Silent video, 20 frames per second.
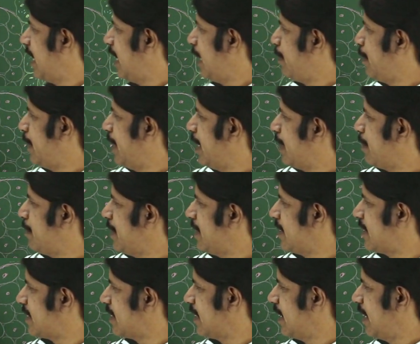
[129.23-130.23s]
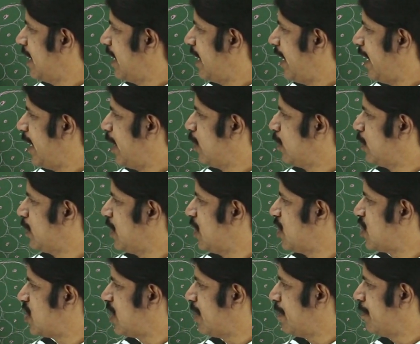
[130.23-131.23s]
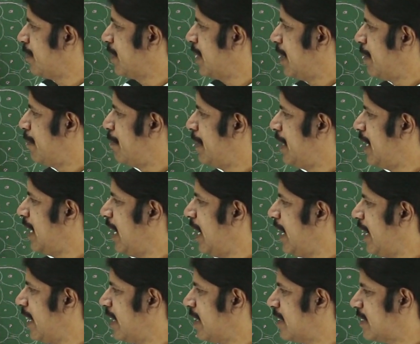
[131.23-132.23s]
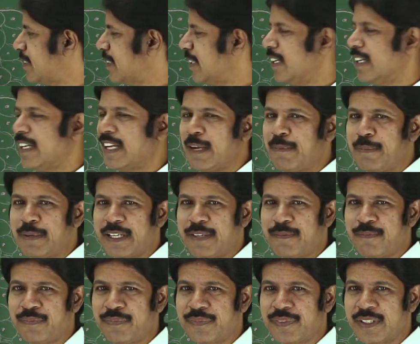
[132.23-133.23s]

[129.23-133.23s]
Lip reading: epidermis, endothecium, middle layers, tapetum.